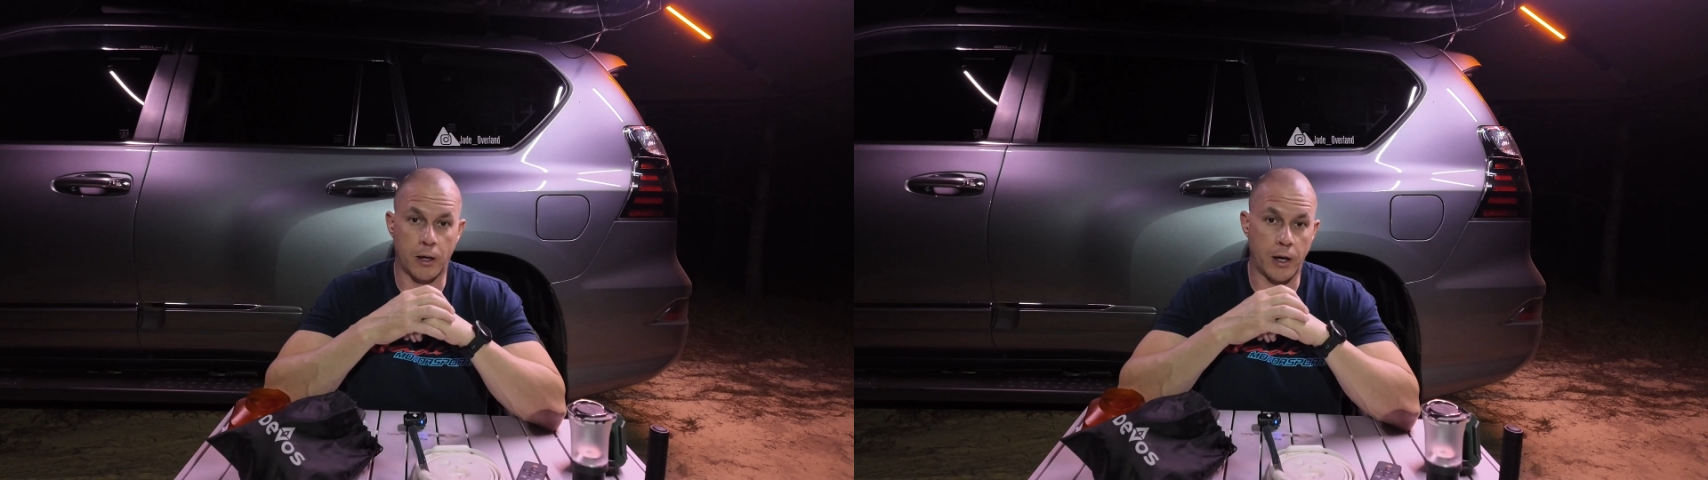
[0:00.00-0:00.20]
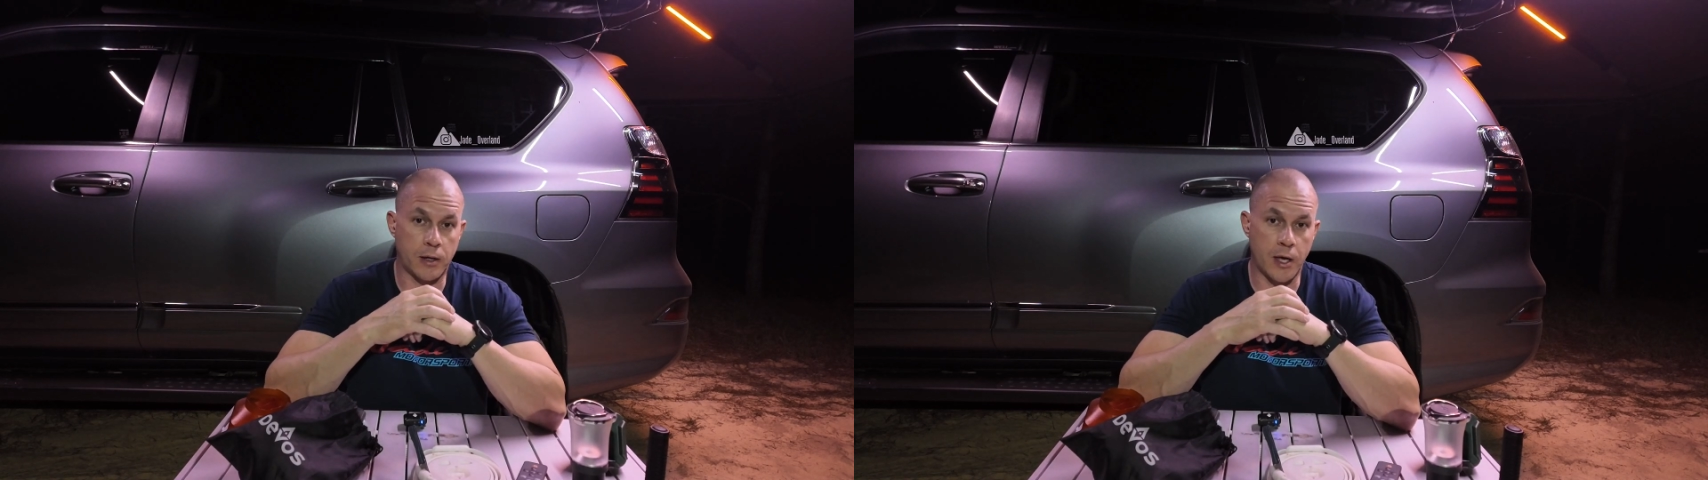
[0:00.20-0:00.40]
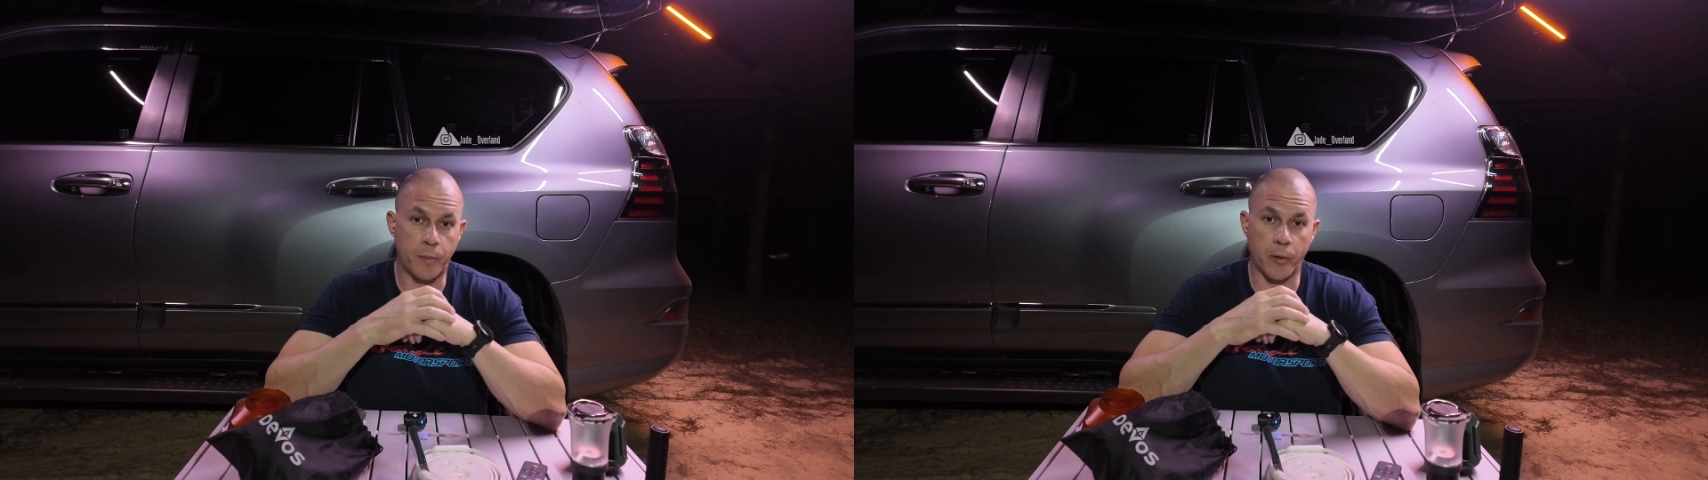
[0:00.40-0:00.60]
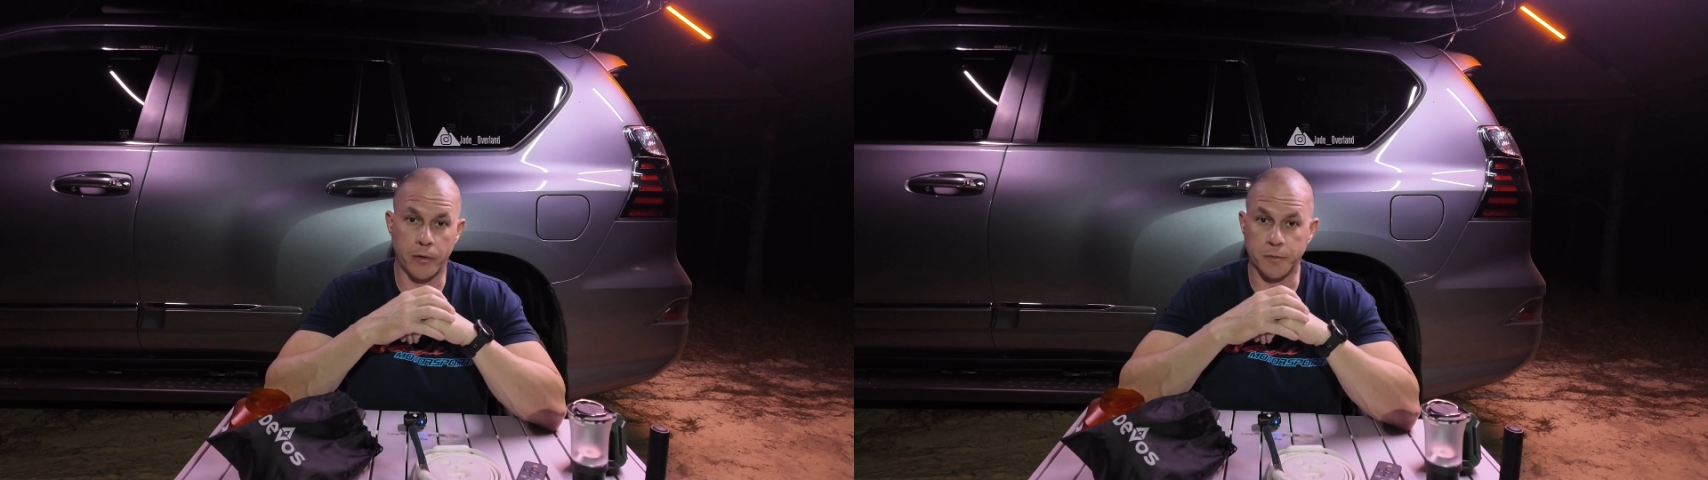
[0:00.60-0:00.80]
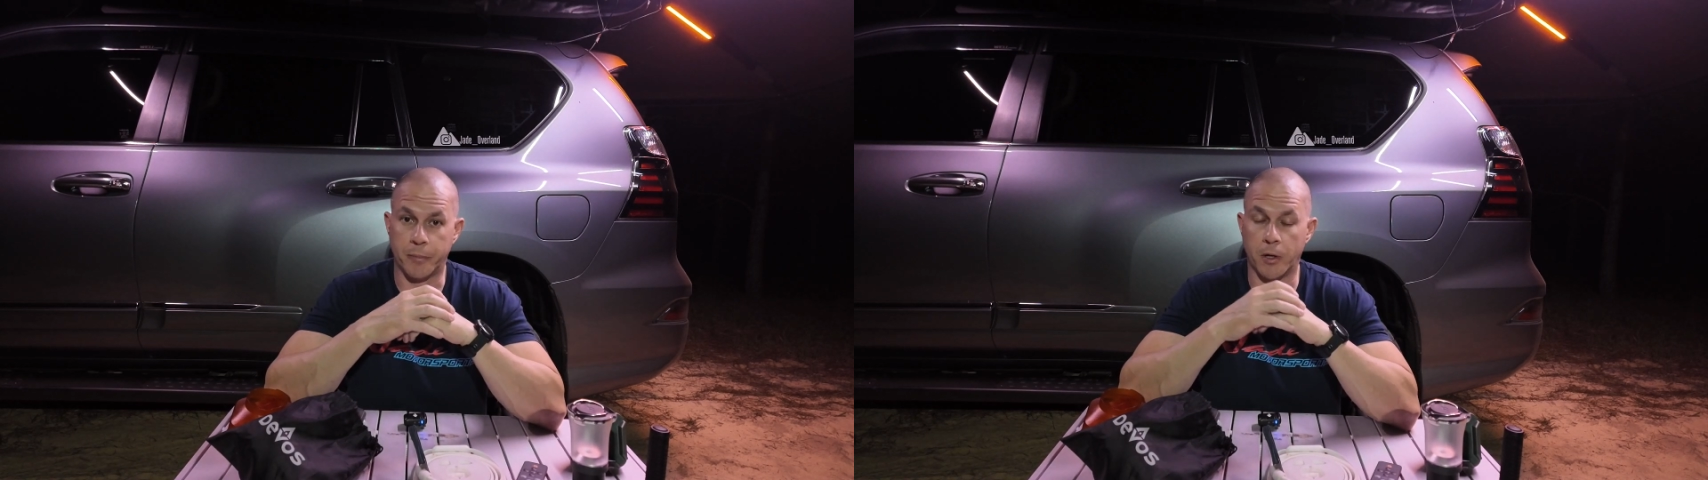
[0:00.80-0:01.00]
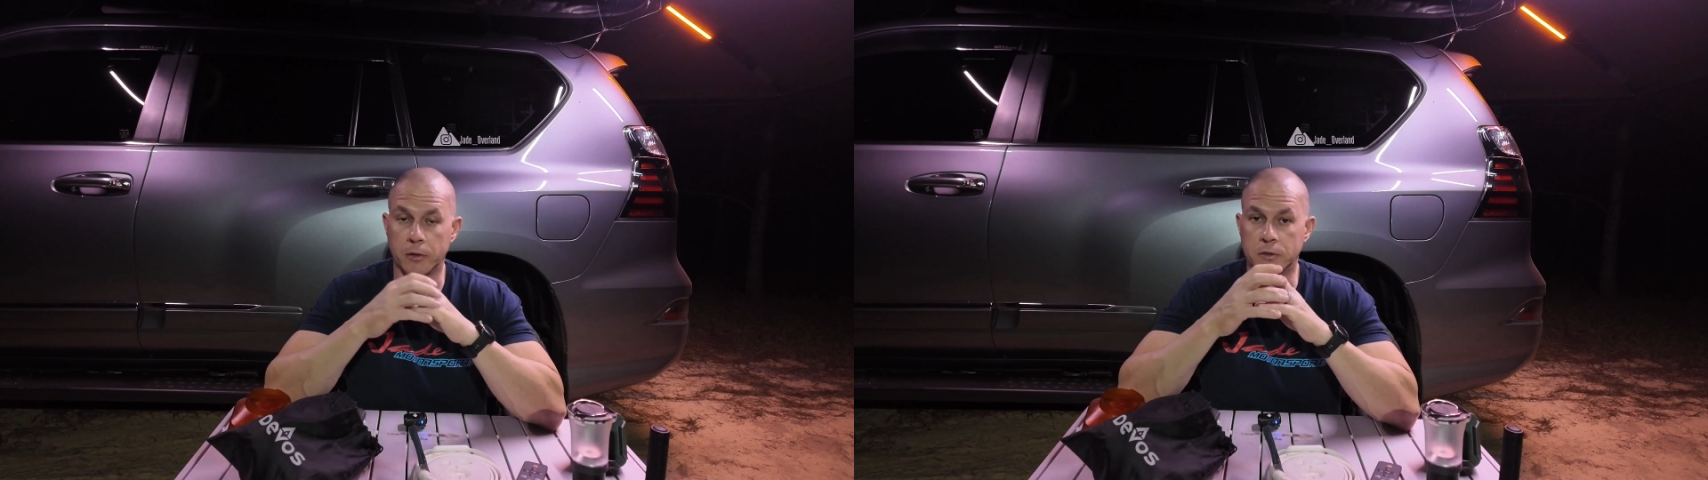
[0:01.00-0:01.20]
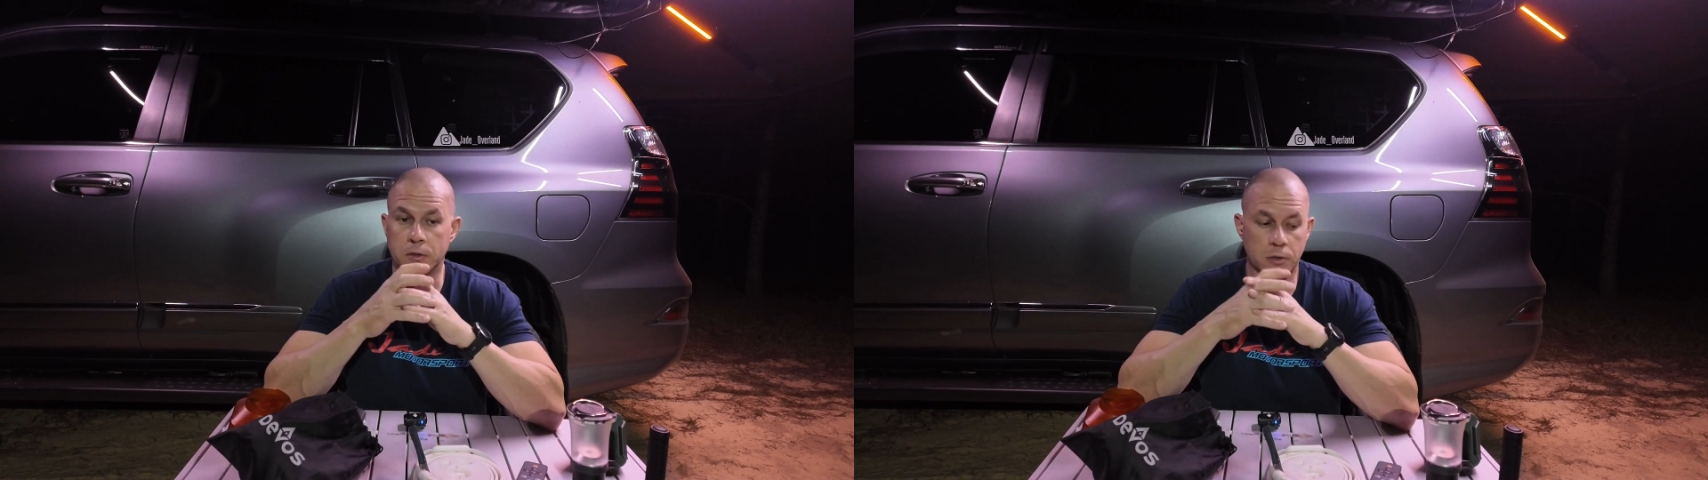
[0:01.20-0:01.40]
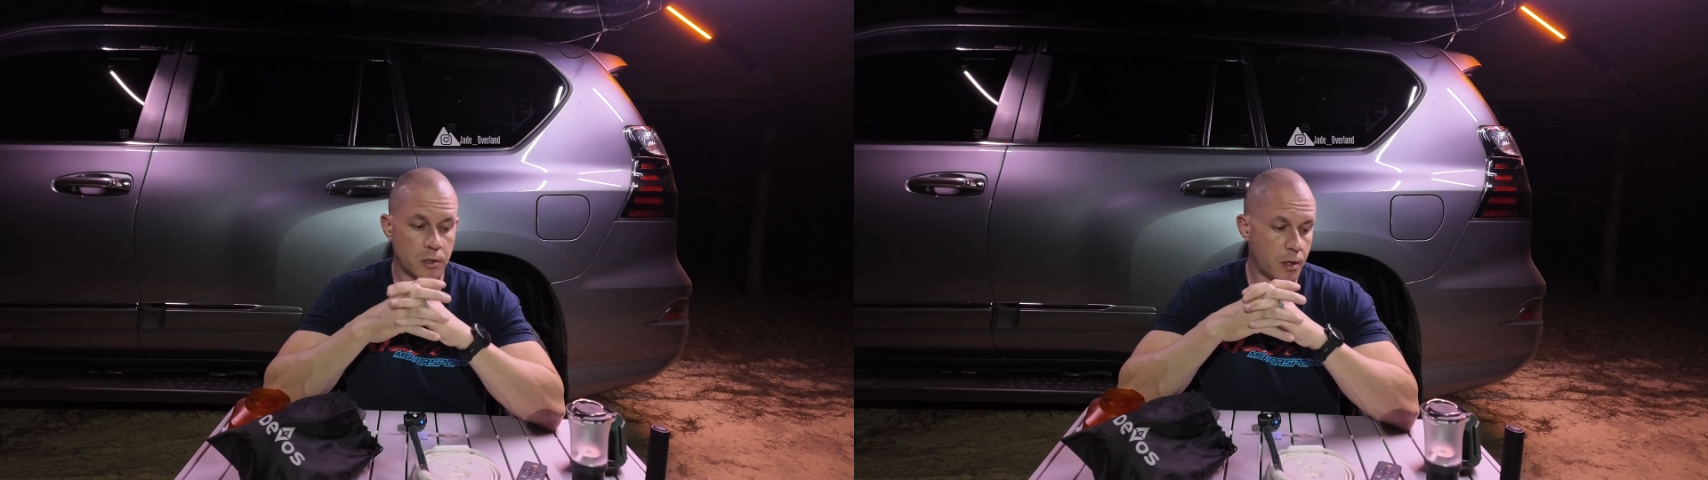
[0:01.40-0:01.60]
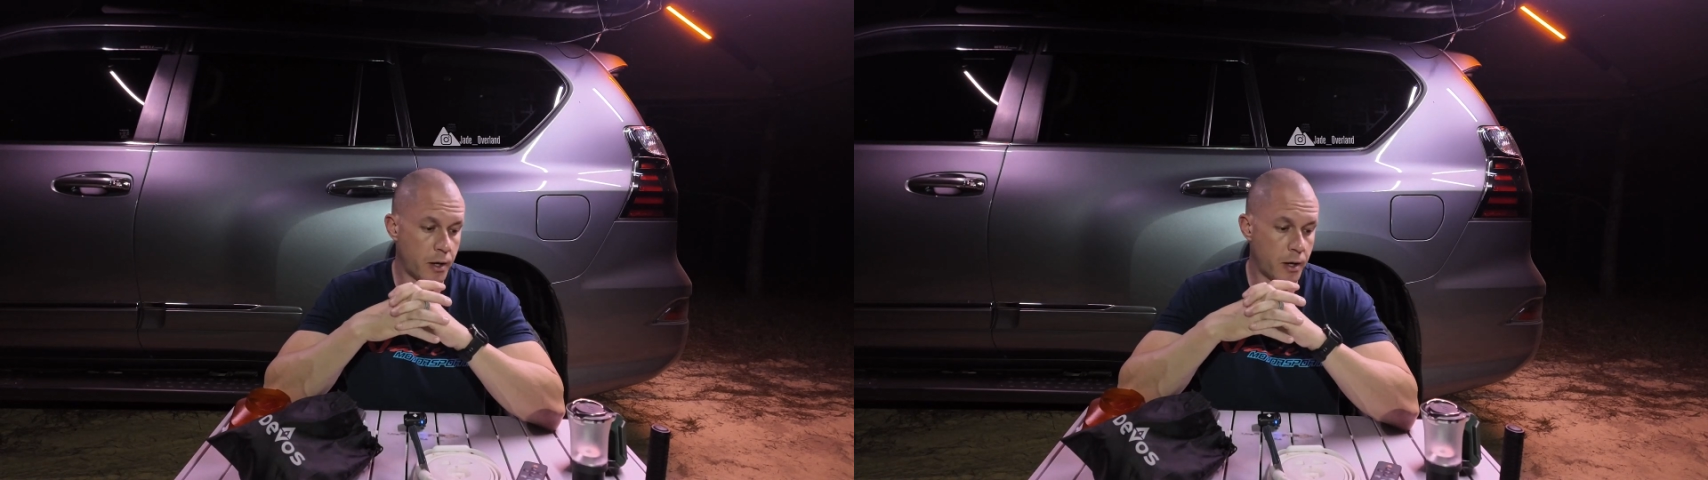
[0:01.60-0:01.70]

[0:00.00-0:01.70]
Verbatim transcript: I camp where there's bugs.